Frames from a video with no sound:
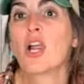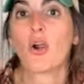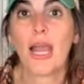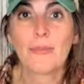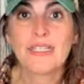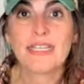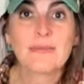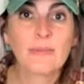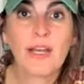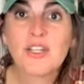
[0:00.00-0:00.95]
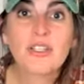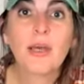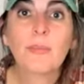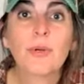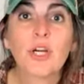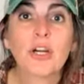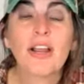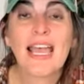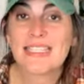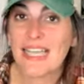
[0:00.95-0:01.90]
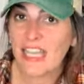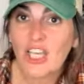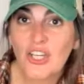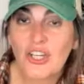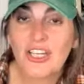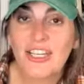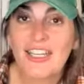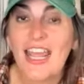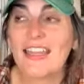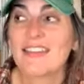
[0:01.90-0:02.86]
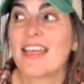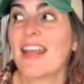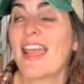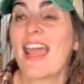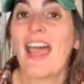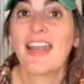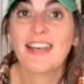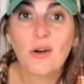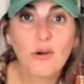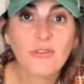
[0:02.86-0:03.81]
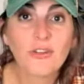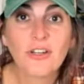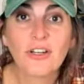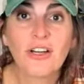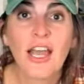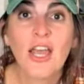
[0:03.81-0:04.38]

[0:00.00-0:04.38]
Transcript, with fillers: grabbed as much lumber as I could, and then I headed over